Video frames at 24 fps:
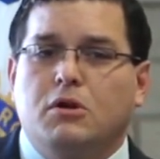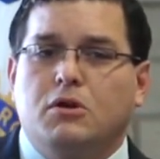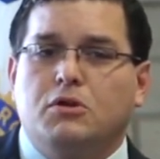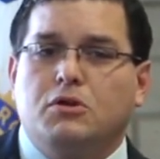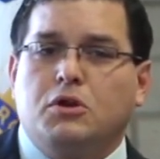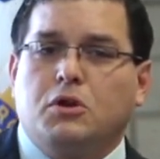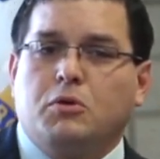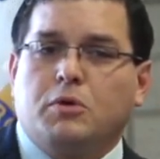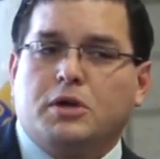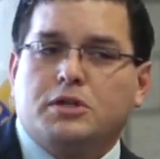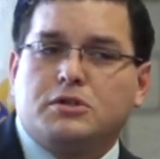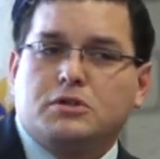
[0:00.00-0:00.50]
The
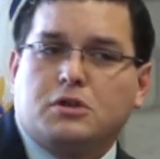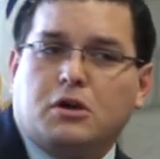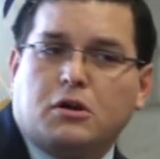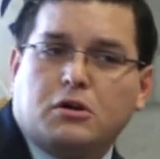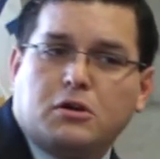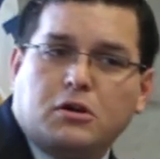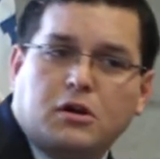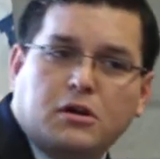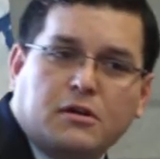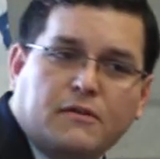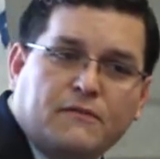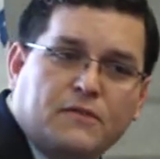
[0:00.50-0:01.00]
UN started
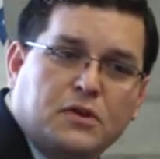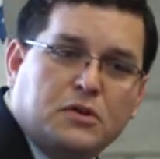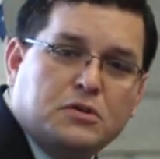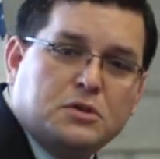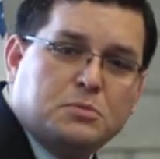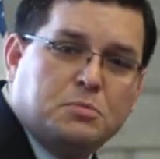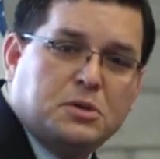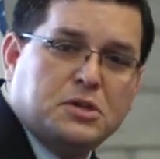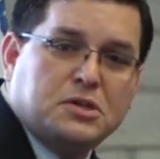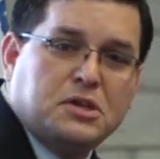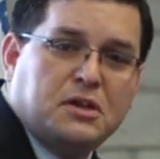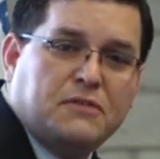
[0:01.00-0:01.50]
on a few
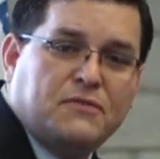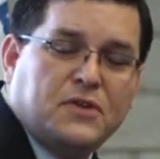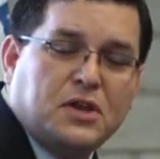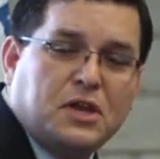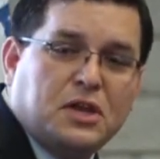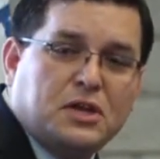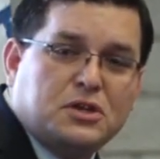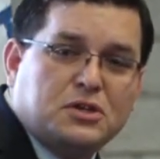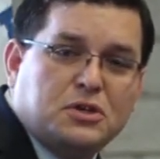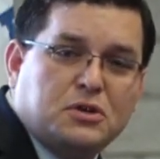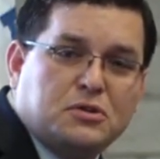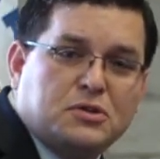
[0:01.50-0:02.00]
specific
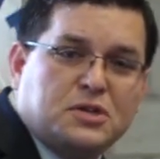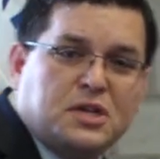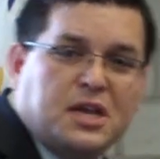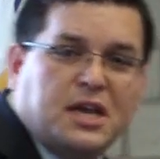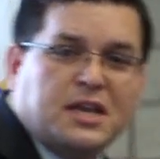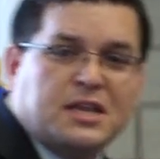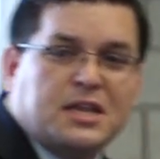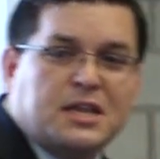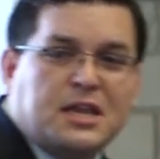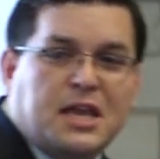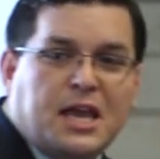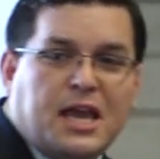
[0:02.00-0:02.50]
issues,
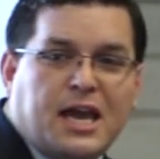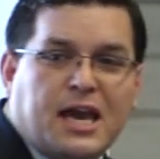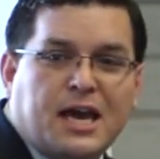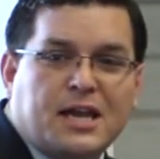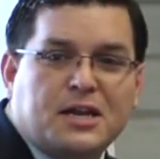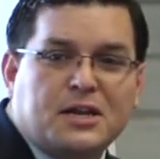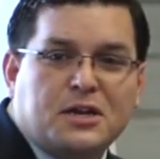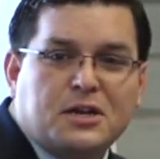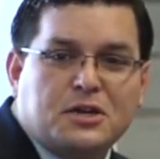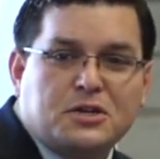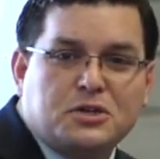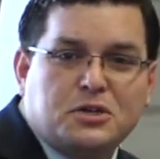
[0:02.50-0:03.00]
and then they
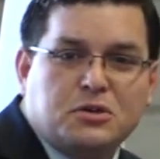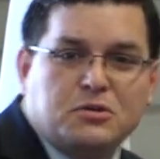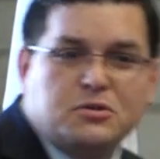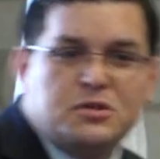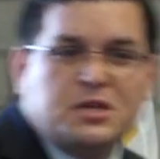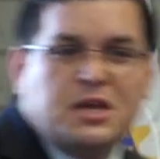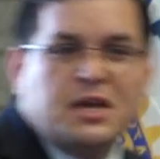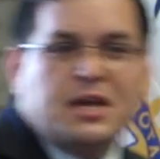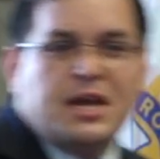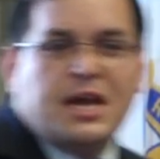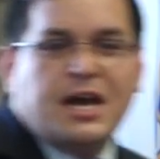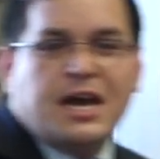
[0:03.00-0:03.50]
added issues
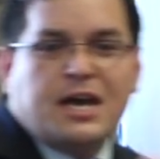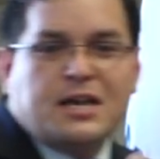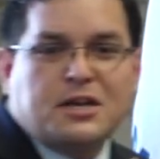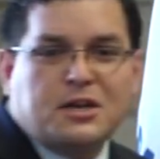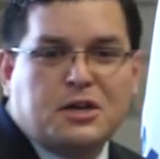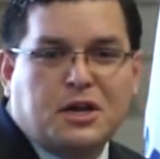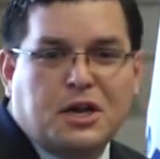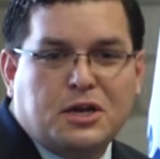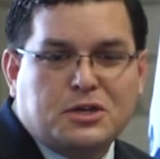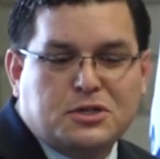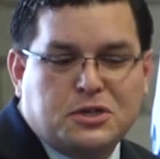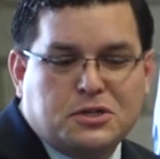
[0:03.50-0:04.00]
and added
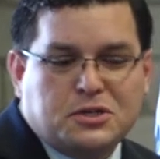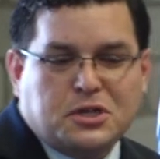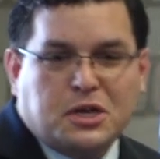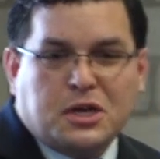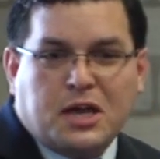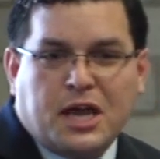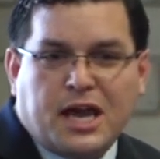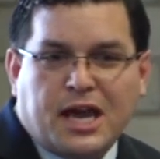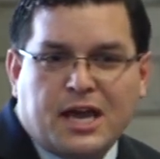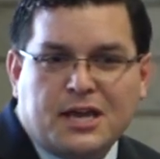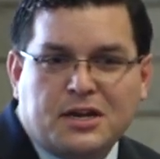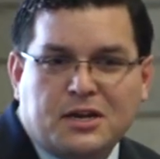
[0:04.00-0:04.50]
nations and
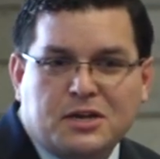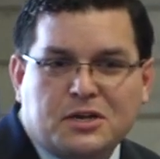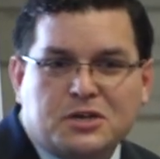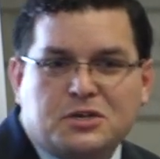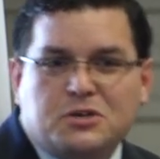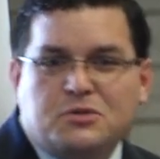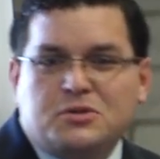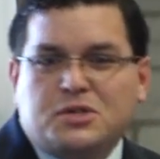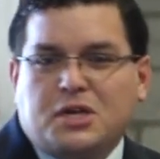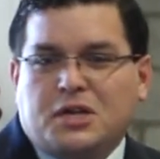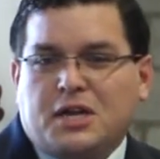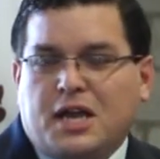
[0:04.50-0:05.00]
added
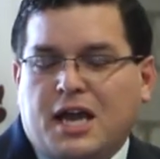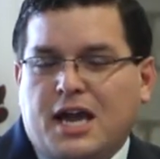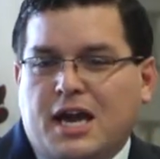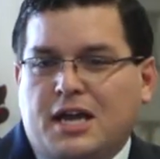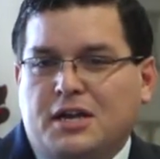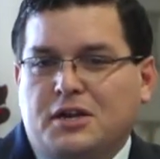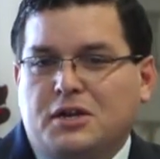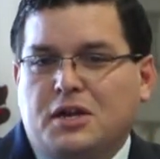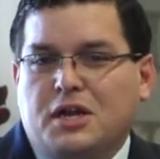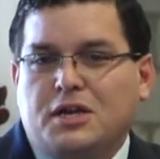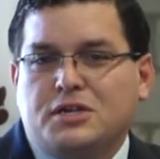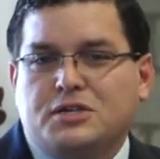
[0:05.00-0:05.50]
issues and
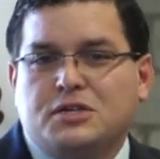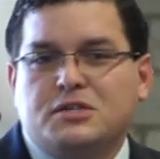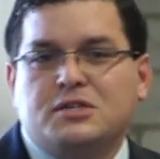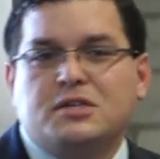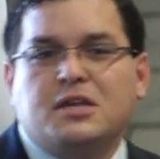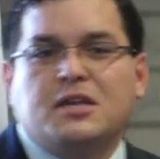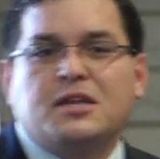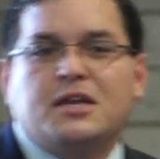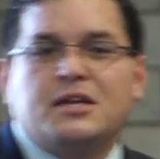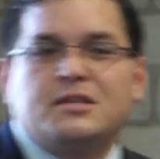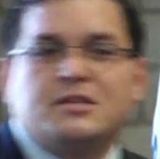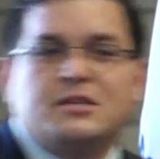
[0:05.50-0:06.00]
added nations,
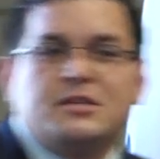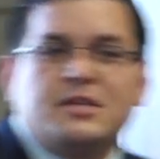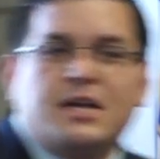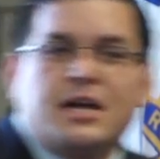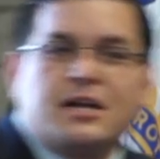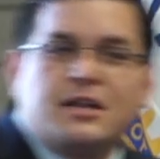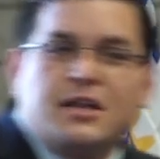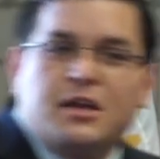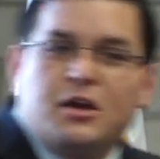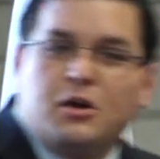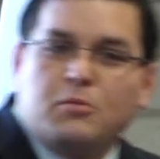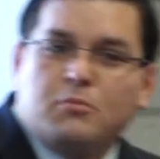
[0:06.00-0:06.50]
and that's
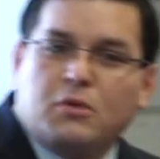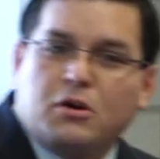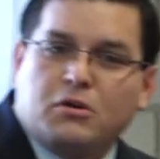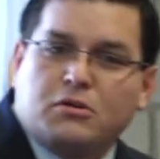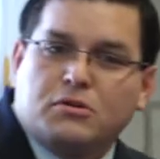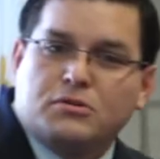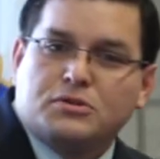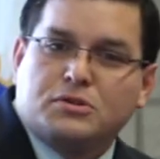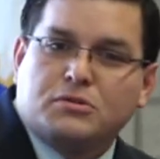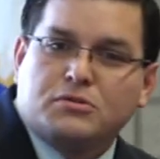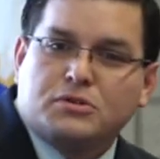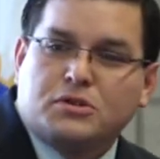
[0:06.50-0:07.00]
exactly how
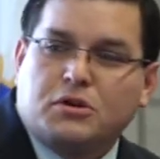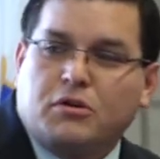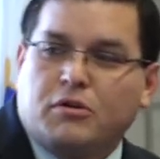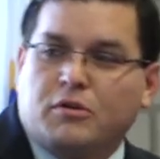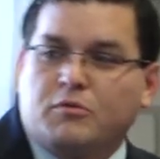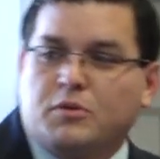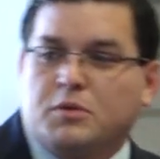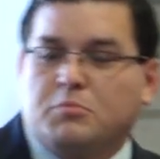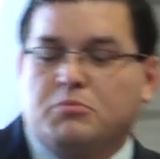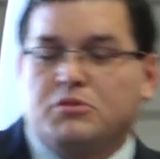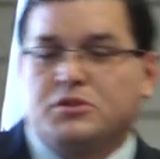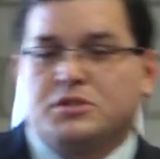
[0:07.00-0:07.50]
Mercosur is going
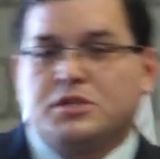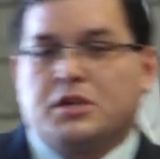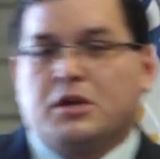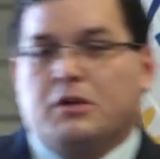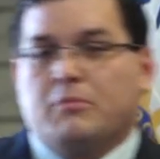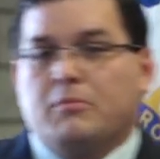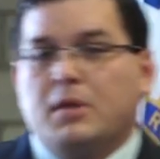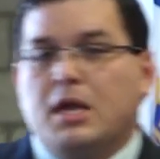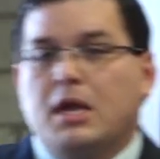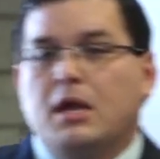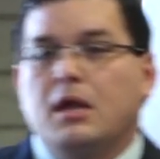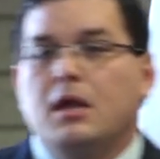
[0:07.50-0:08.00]
with Brazil.
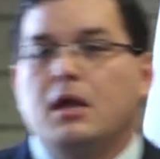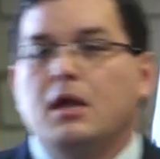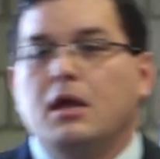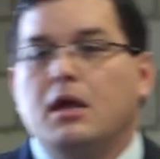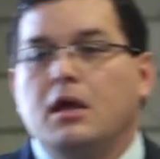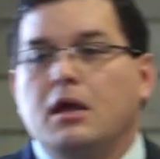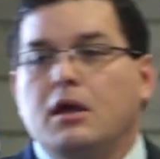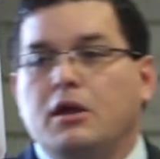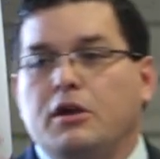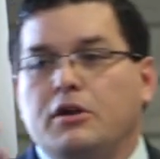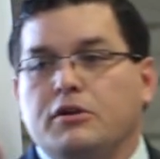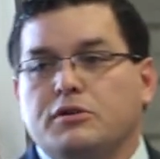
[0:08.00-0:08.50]

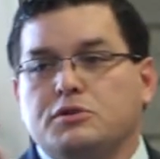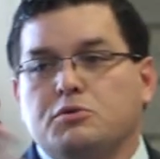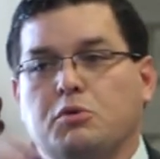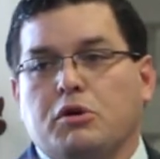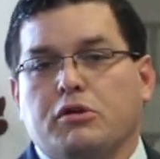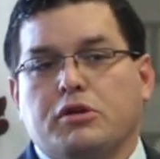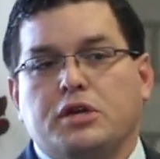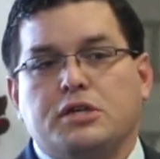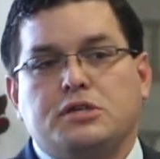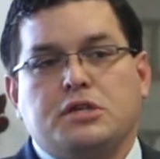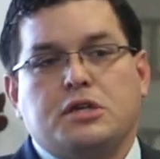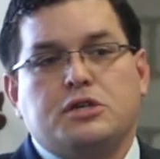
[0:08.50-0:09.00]
Here's where it
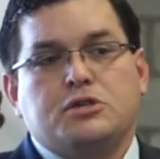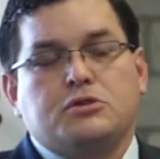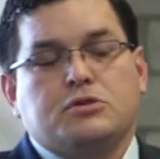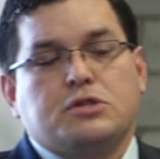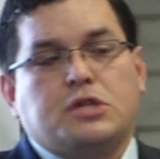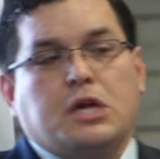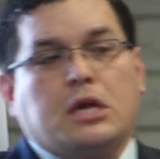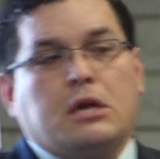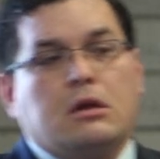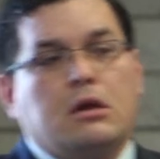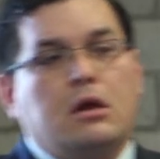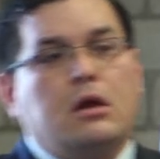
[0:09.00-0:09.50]
gets
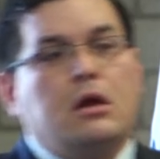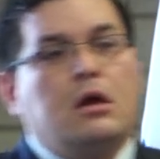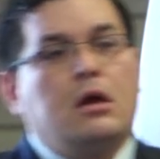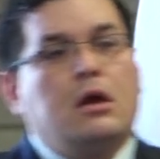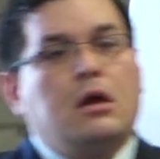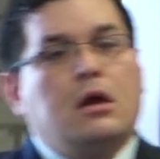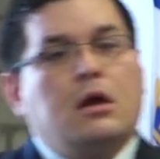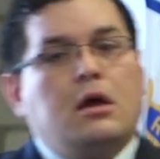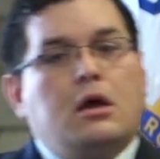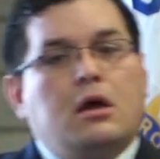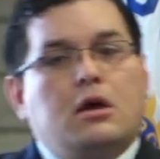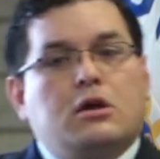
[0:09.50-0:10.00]
interesting.
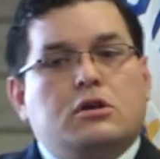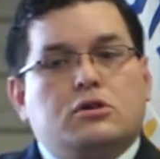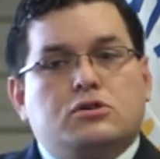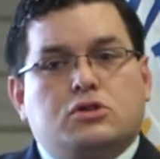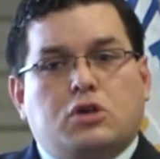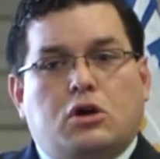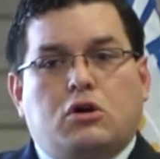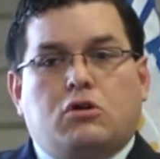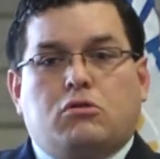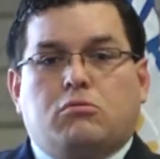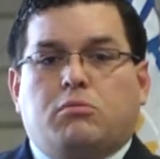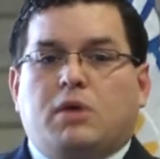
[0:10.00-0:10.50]

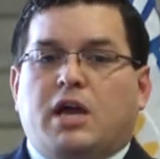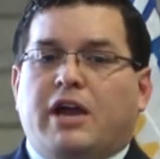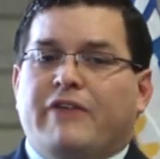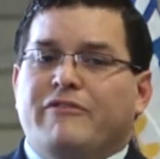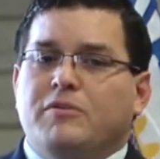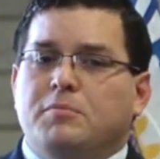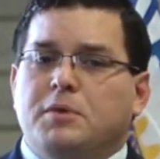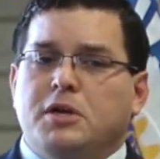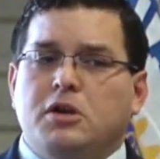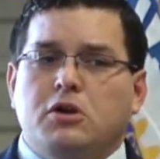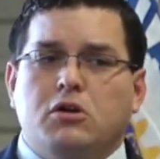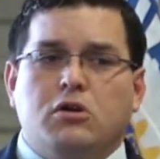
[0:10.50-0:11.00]
So,
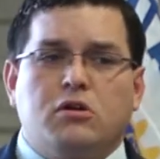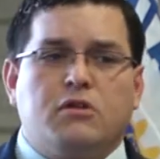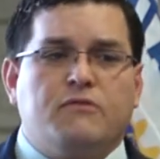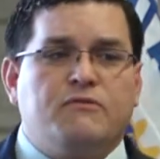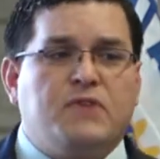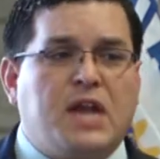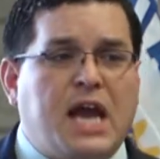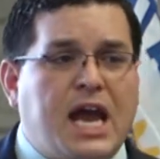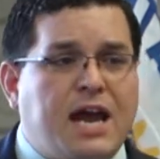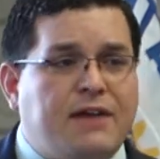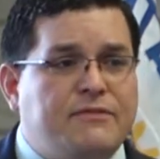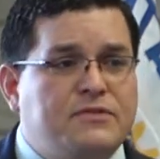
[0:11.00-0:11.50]
everybody heard of
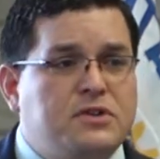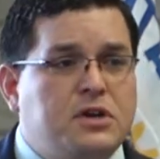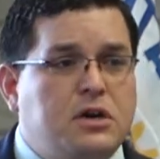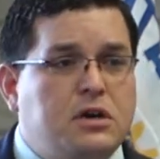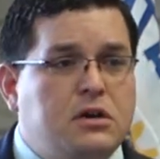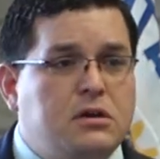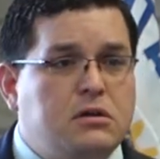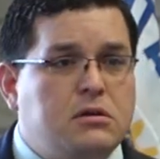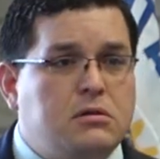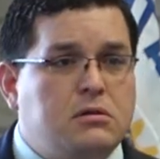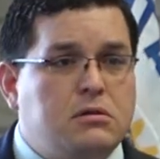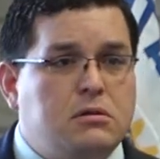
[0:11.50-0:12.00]
NAFTA?
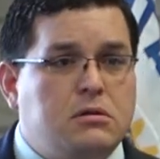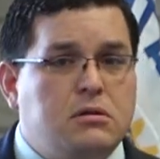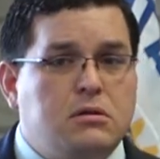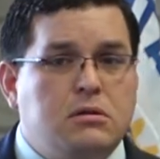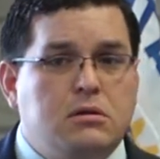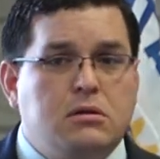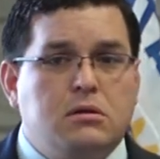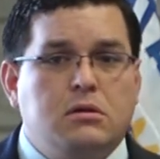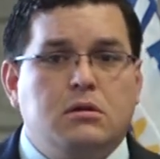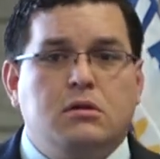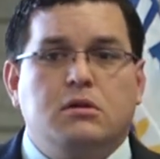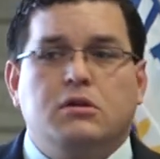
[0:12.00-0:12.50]

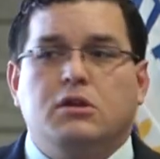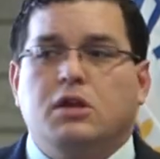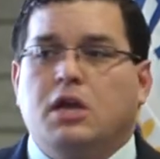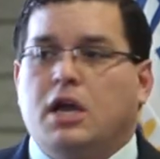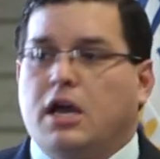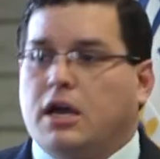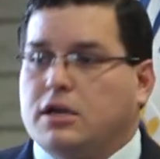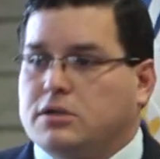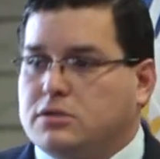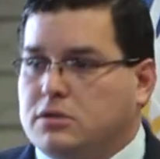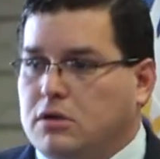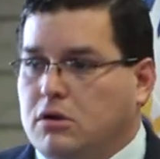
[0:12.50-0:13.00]

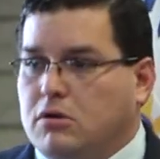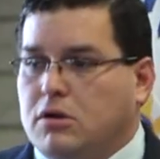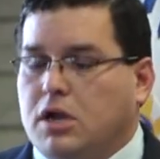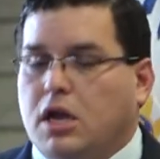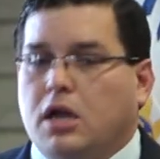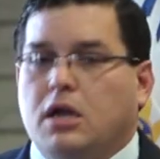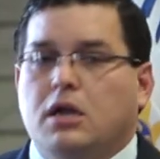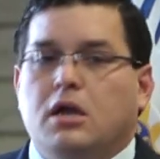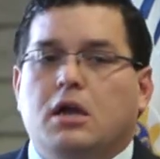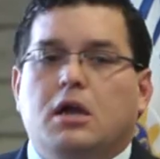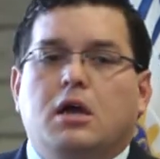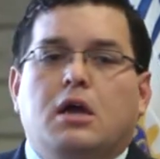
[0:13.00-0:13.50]
Yes, okay.